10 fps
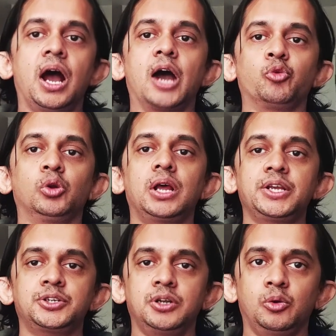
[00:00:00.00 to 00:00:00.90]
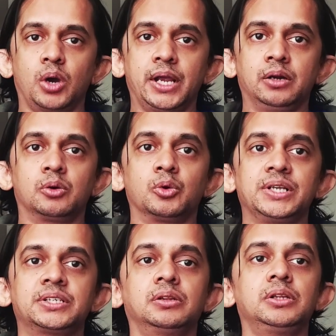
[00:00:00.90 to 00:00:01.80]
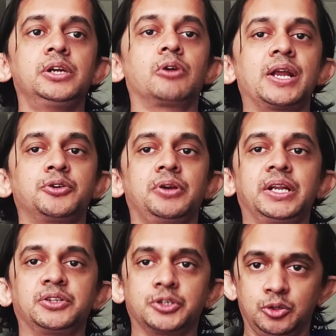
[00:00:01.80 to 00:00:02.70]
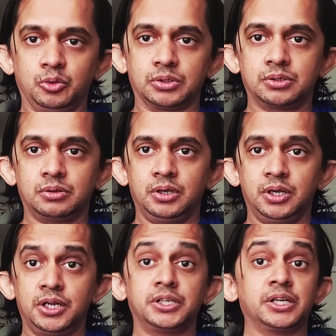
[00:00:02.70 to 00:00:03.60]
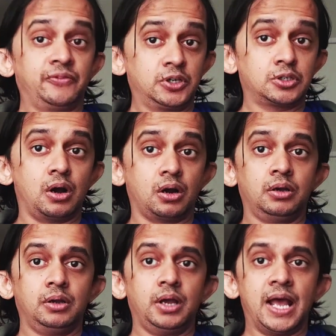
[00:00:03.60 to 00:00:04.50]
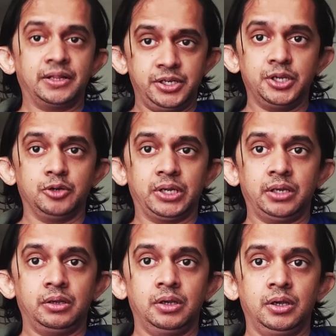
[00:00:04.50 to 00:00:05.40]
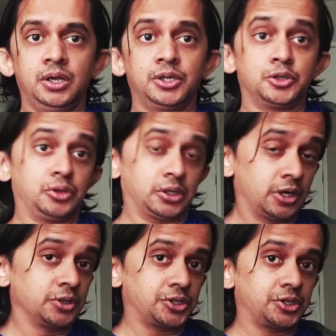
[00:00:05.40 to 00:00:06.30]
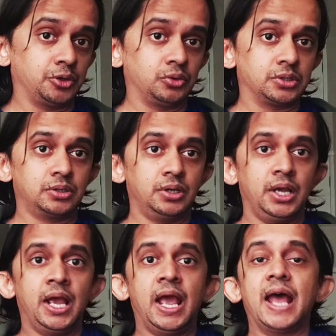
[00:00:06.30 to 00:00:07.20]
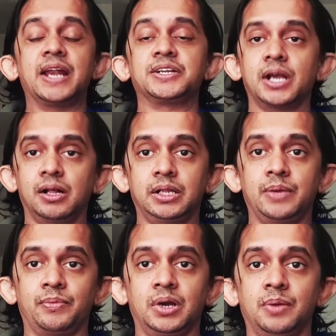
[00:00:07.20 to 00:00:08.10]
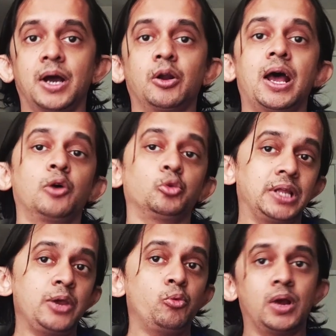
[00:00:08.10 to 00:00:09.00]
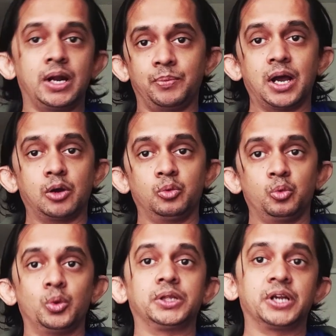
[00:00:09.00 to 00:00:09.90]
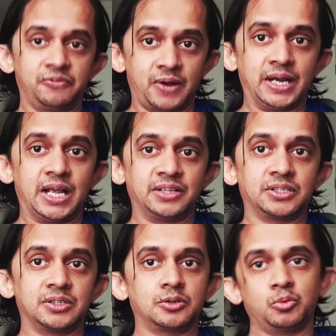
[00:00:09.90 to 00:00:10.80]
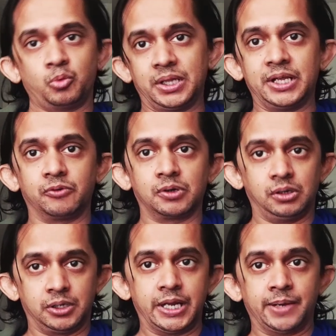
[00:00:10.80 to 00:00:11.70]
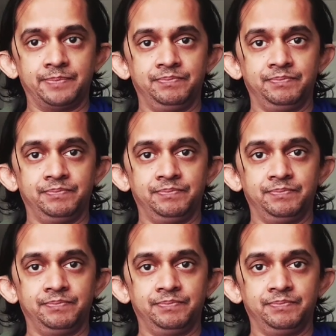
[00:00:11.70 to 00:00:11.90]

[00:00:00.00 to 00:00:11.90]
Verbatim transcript: I would like to invite recently graduated students to give a talk at the uni to the current students and tell them about how they went about with their finances when they were learning.